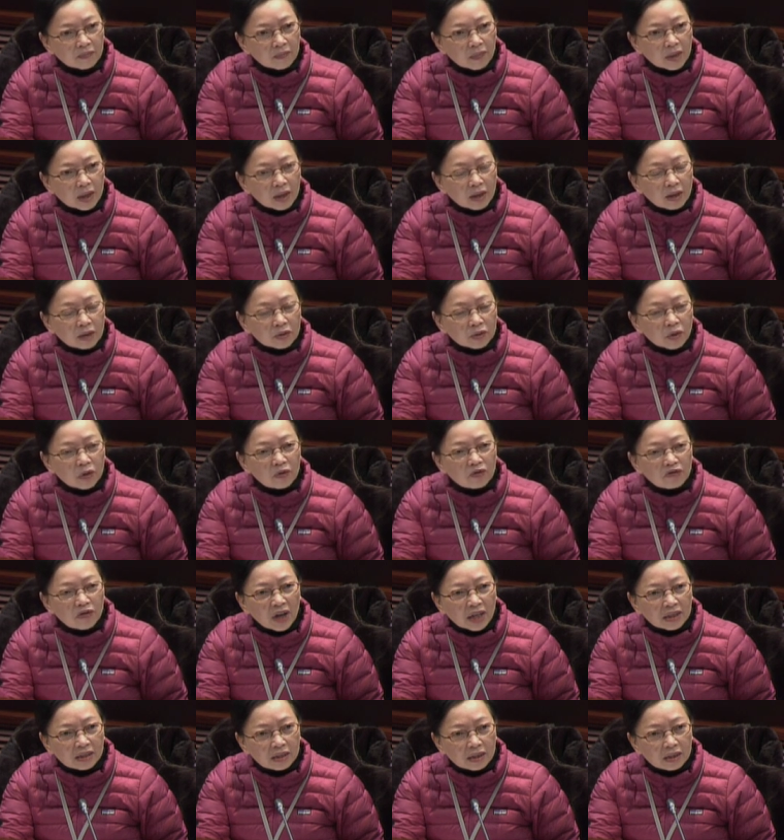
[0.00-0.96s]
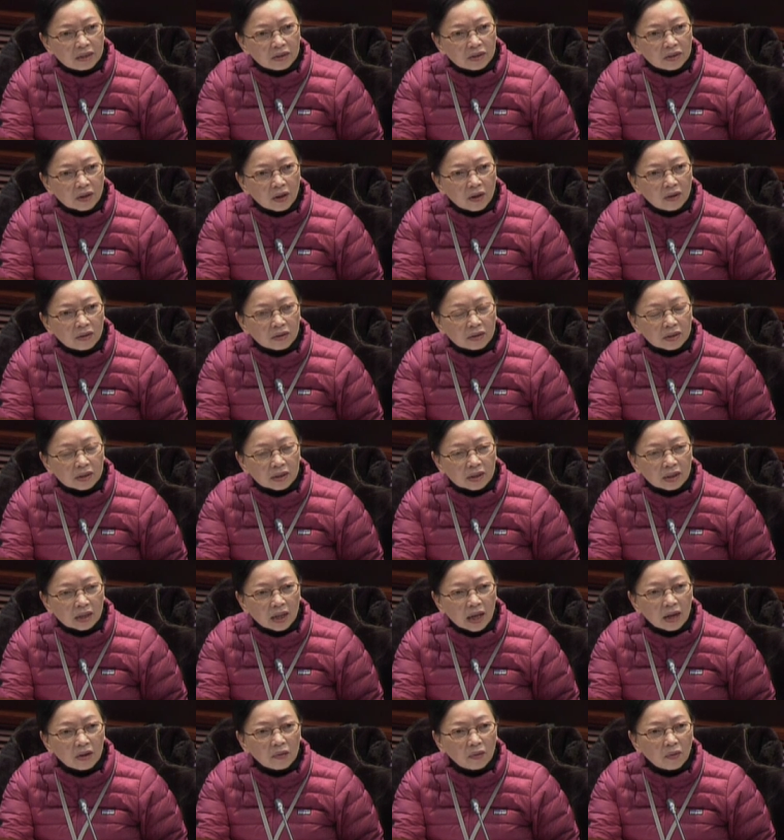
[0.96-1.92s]
Some owners
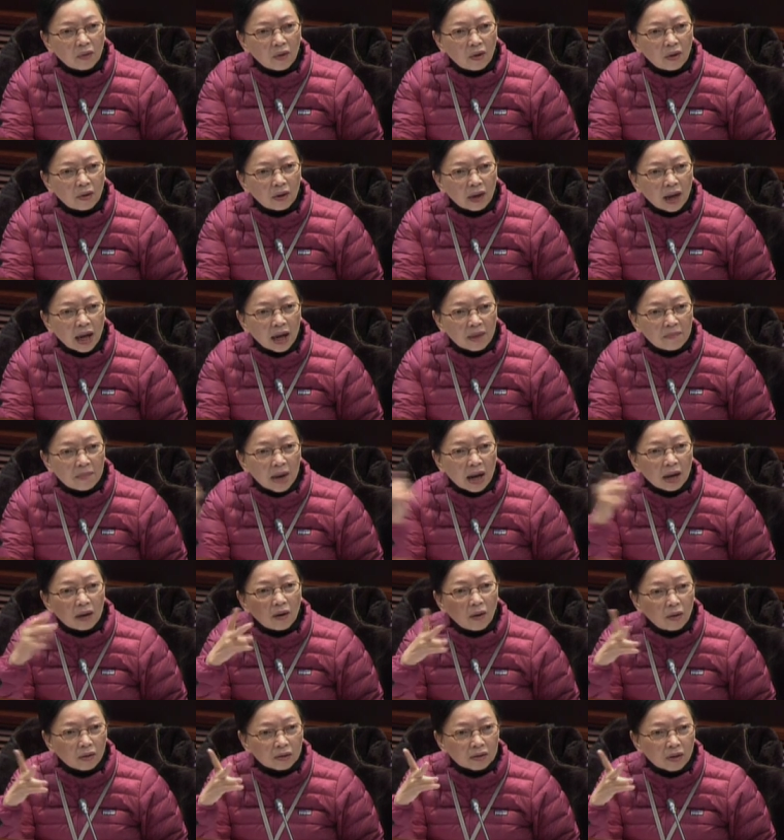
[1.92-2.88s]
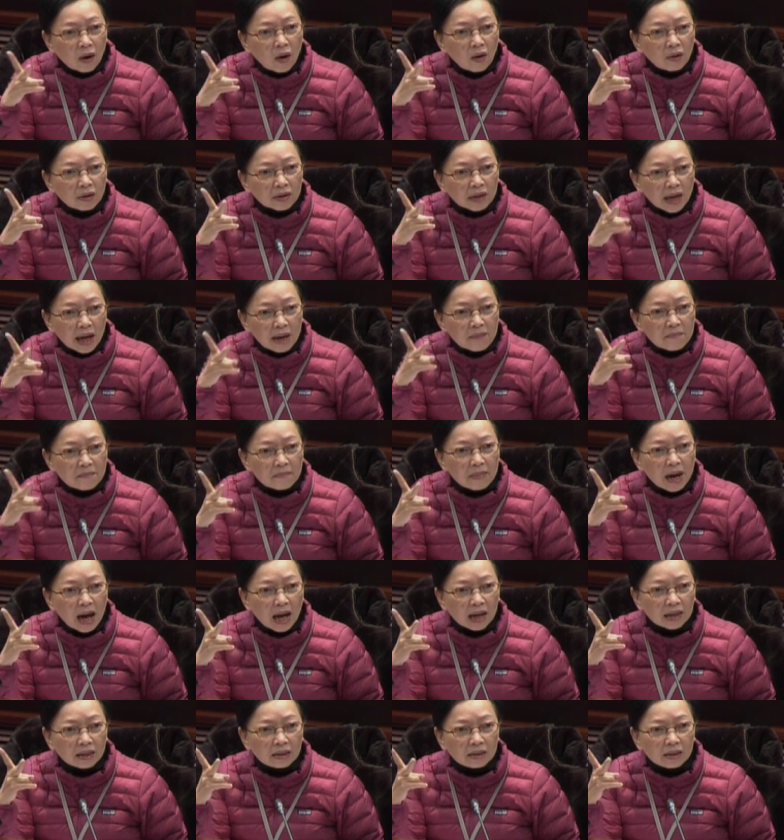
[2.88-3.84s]
told me that uh, they have
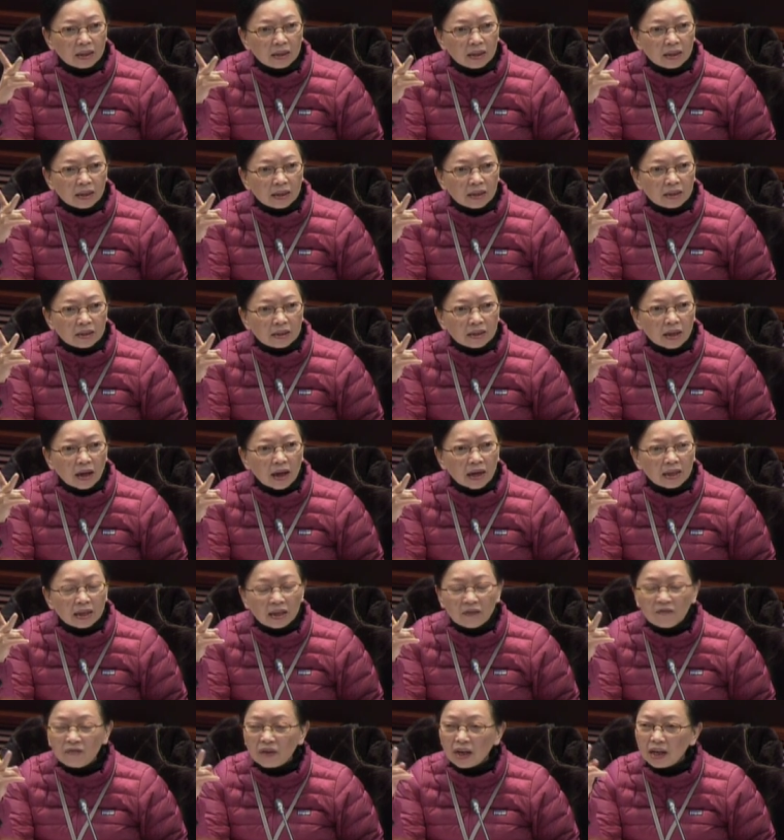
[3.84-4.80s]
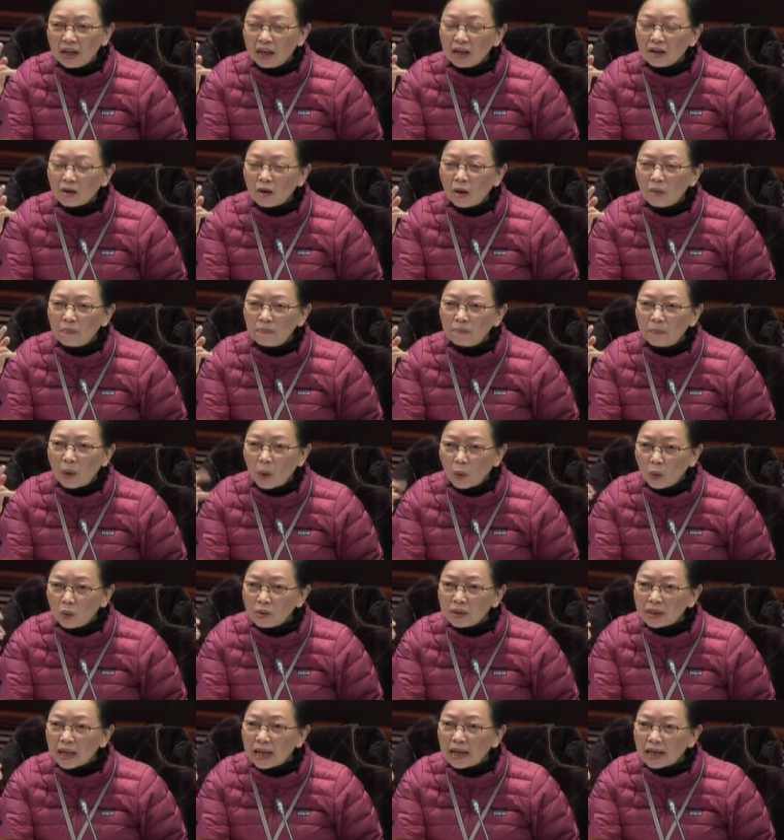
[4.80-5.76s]
discussed with
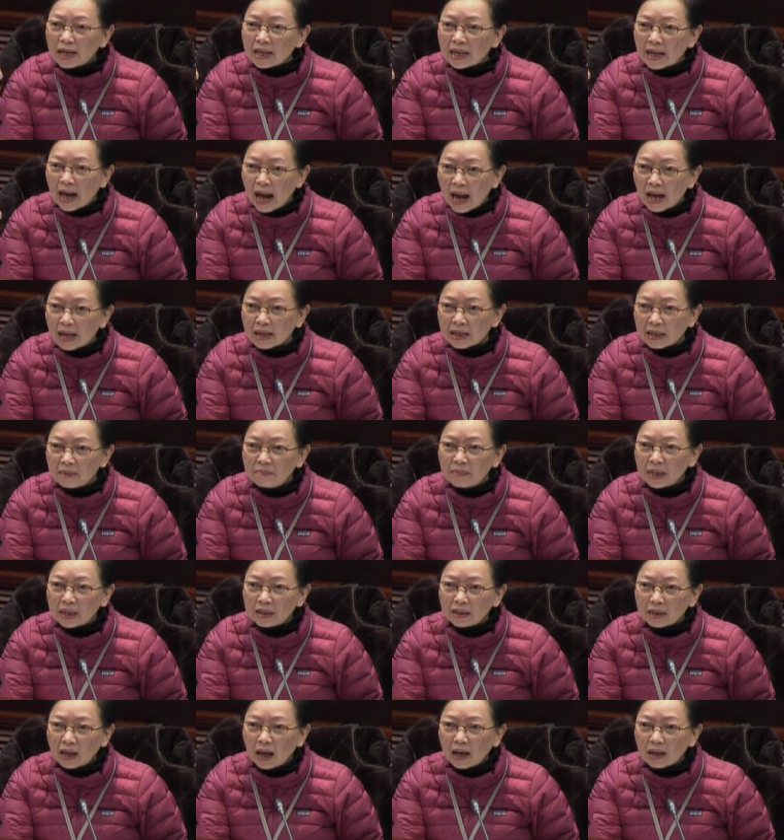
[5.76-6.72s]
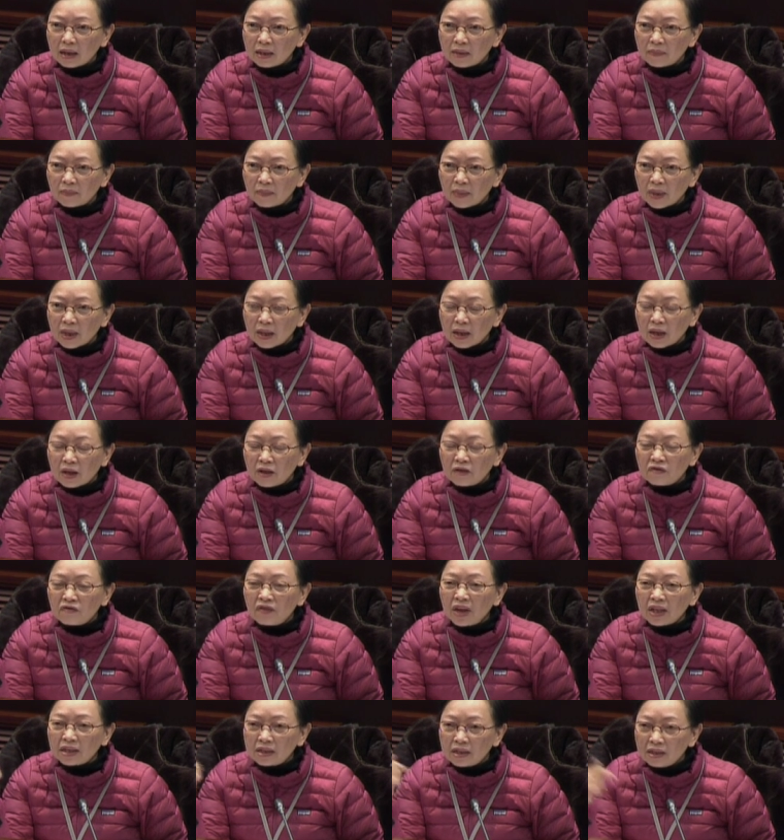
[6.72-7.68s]
developers at least in two
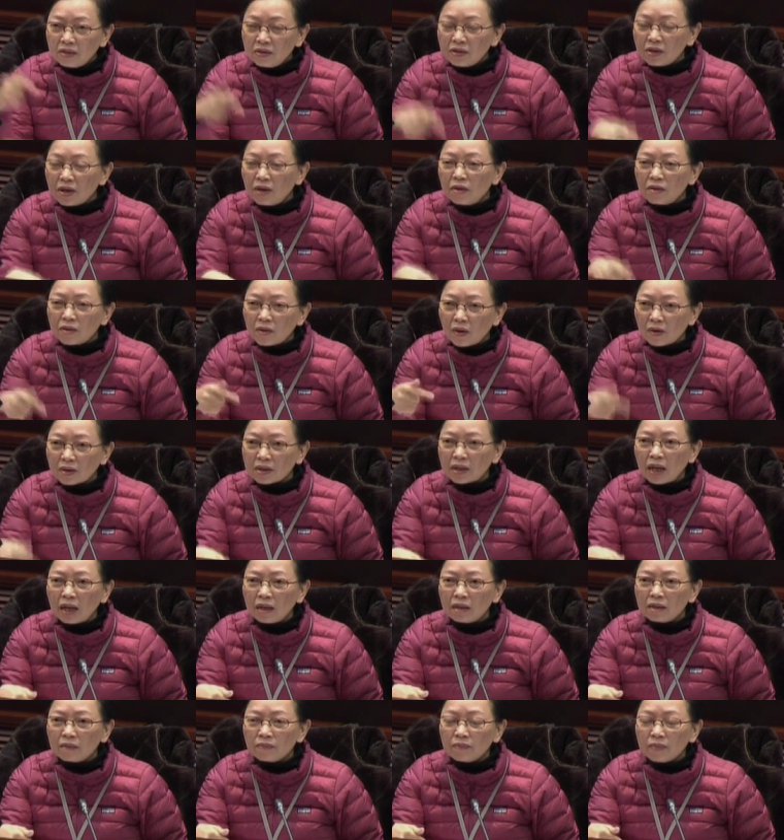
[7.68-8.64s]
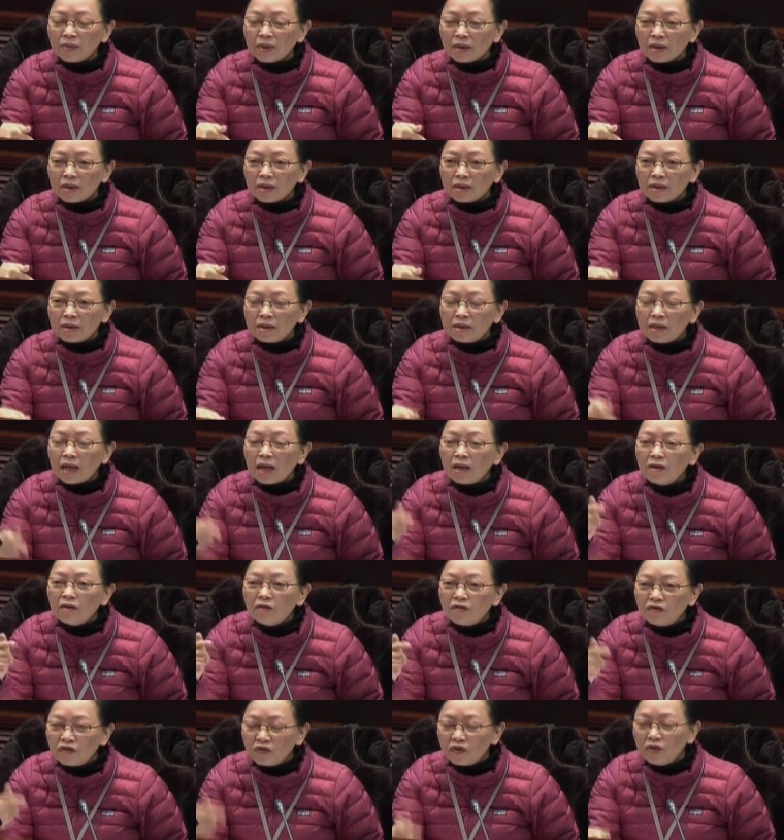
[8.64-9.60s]
rounds. No agreement was
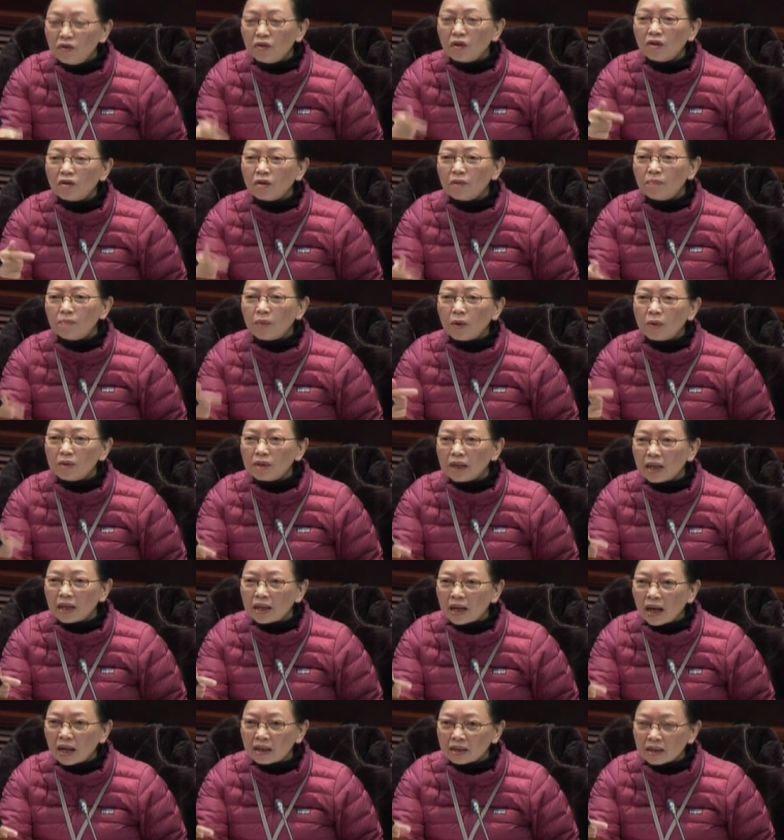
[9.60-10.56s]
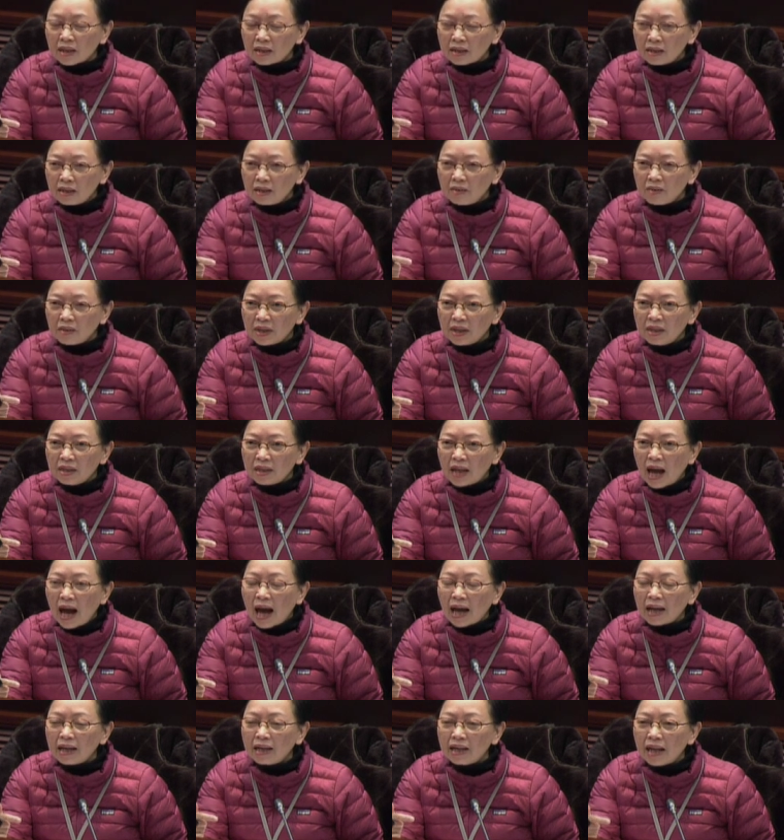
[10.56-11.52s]
reached because of
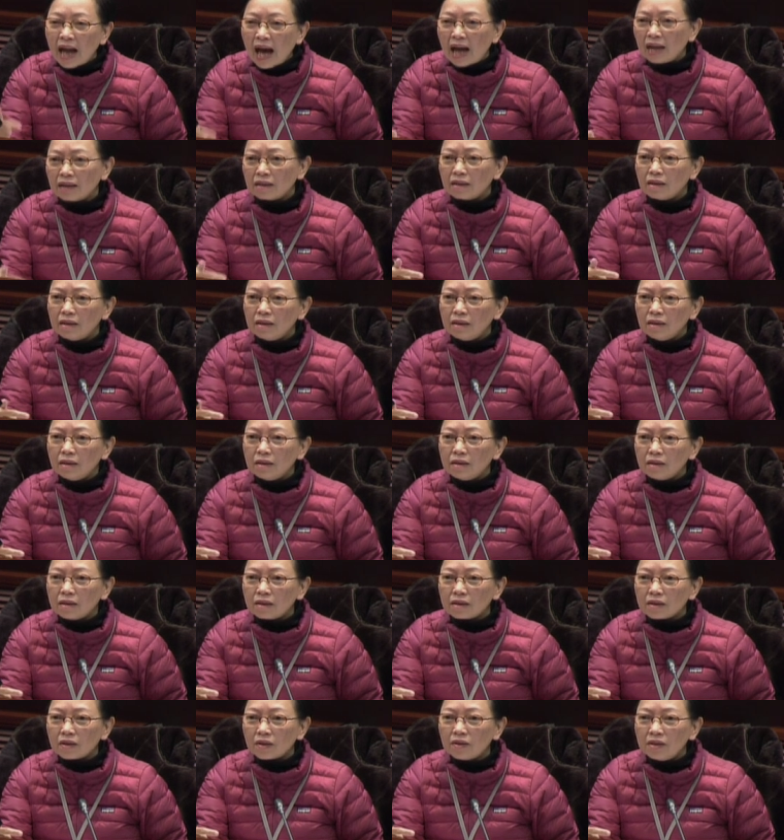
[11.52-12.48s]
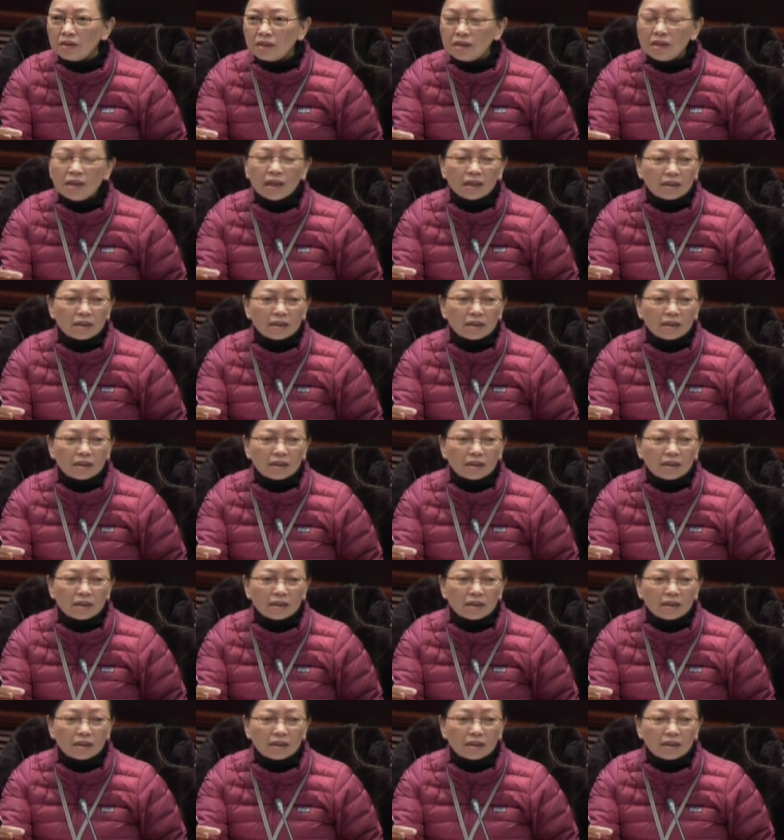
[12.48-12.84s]
um, a premium.